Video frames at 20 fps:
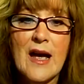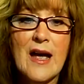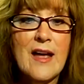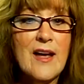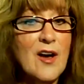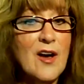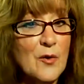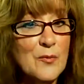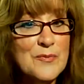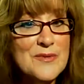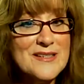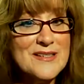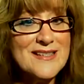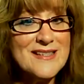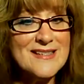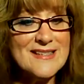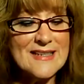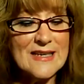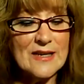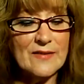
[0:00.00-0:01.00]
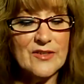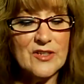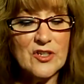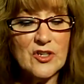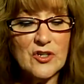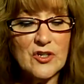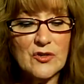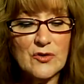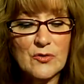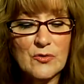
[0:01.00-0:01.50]
I hope this has given
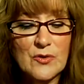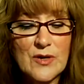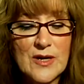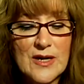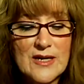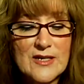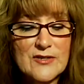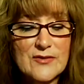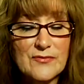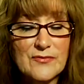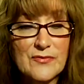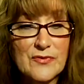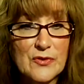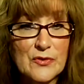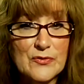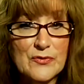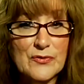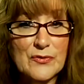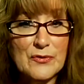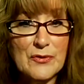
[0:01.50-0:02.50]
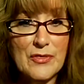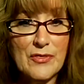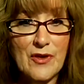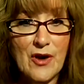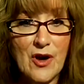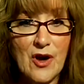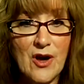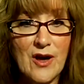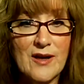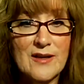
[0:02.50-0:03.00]
you some food for
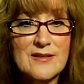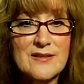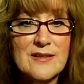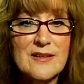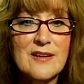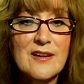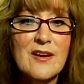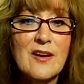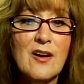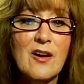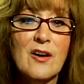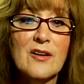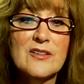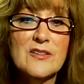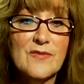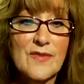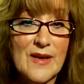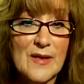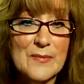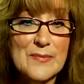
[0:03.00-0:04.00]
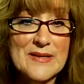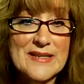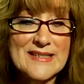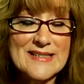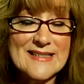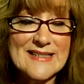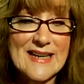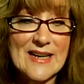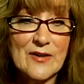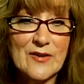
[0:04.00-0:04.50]
thought on developing a
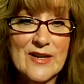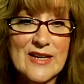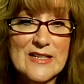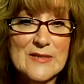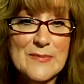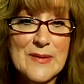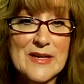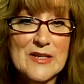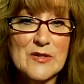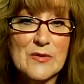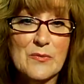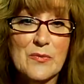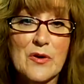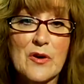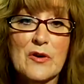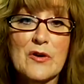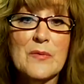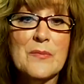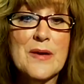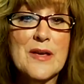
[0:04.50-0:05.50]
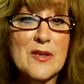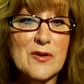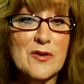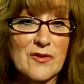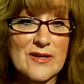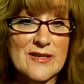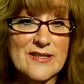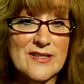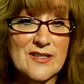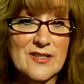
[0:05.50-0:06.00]
standardized patient program at
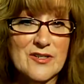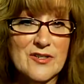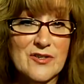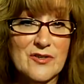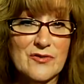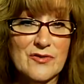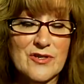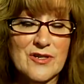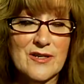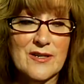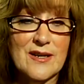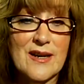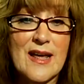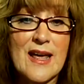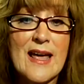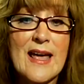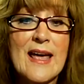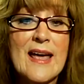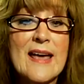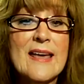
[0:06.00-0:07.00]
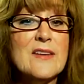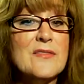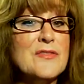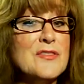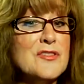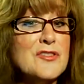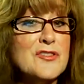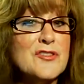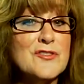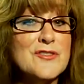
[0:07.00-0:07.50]
your institution. And if
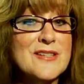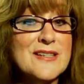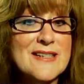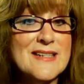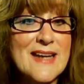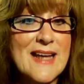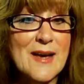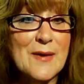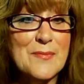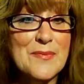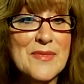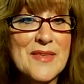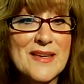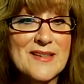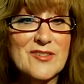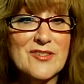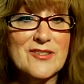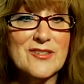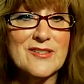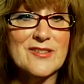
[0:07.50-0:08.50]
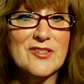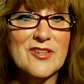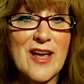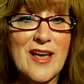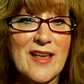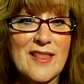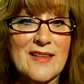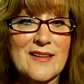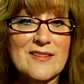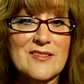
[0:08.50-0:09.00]
you choose to take up that
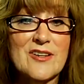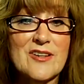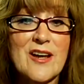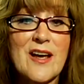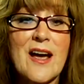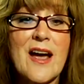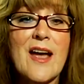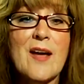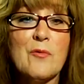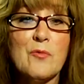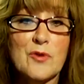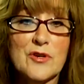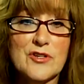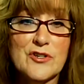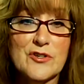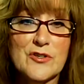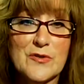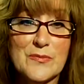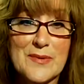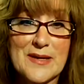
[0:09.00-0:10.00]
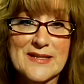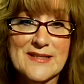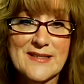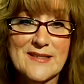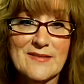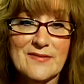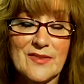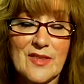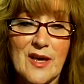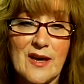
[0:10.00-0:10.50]
challenge, I wish you the
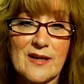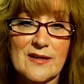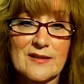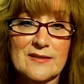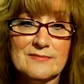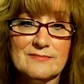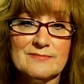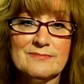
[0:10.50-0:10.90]
best of luck.